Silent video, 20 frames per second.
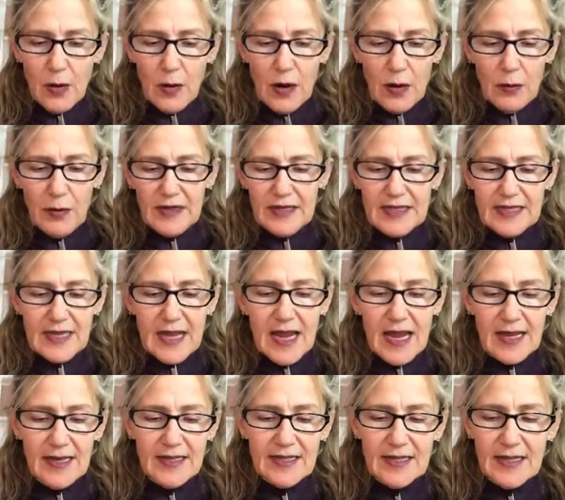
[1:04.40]
how I would
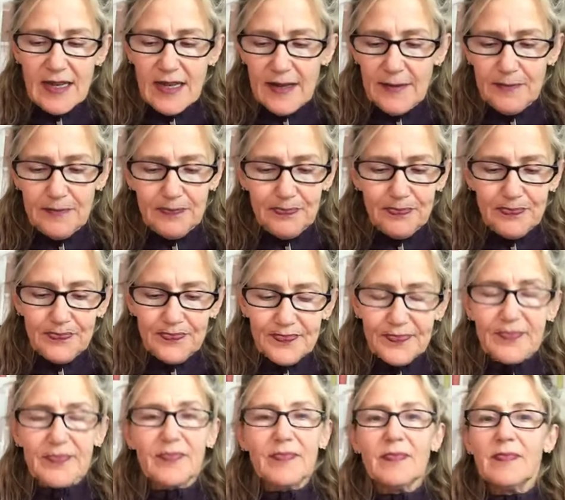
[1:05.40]
say I see it.
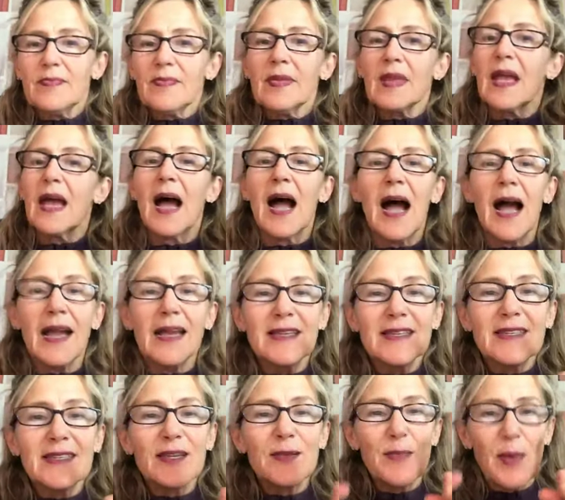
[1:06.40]

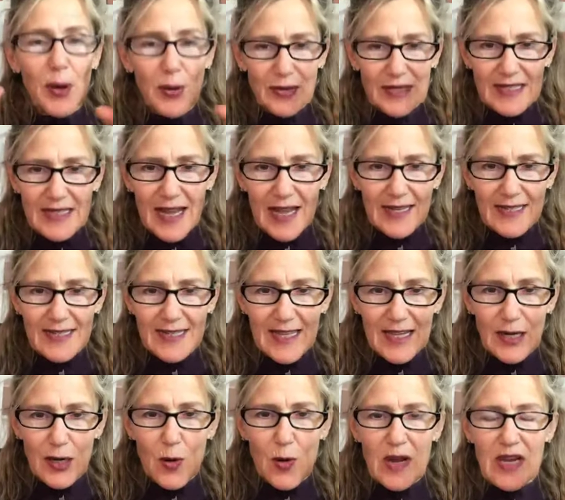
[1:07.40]
I see both sides
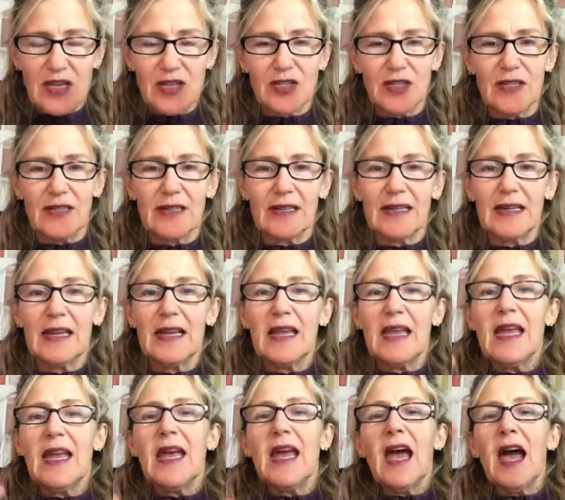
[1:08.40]
of the equation.
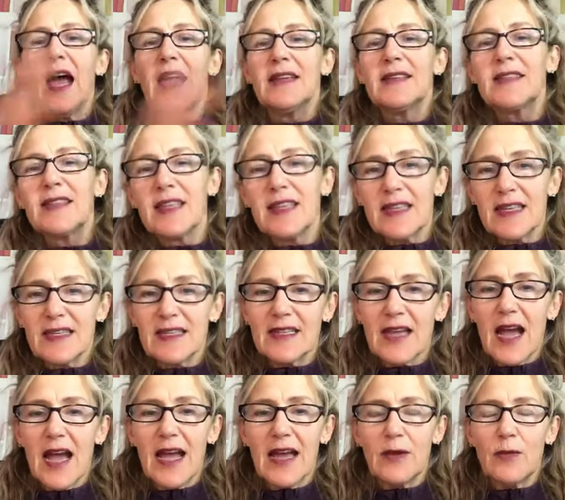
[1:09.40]
I see the
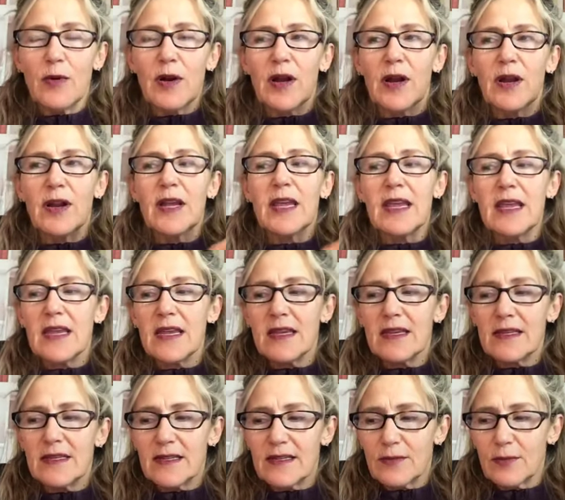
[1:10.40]
side where
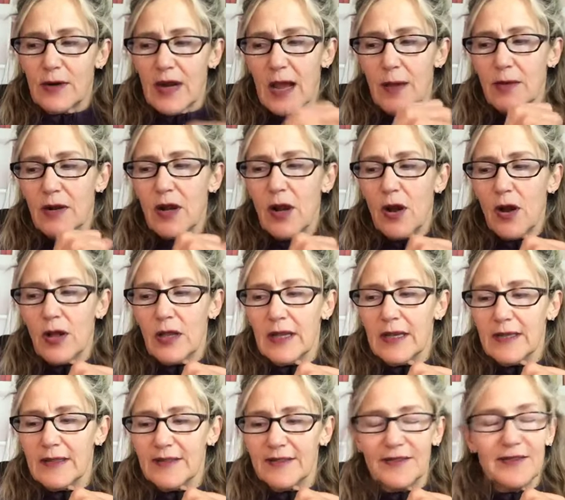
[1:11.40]
he's what I would
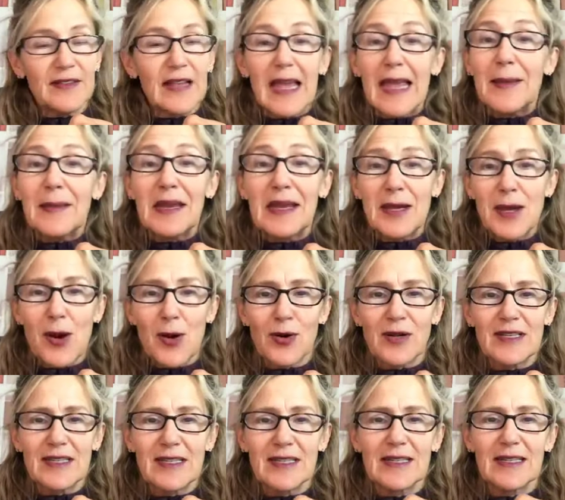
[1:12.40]
call a flaming
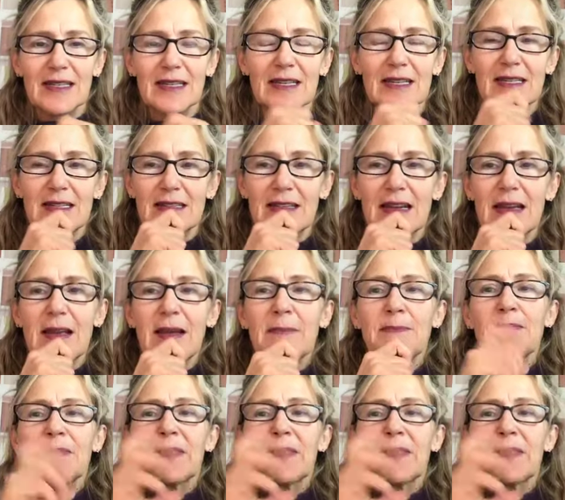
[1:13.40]
narcissist,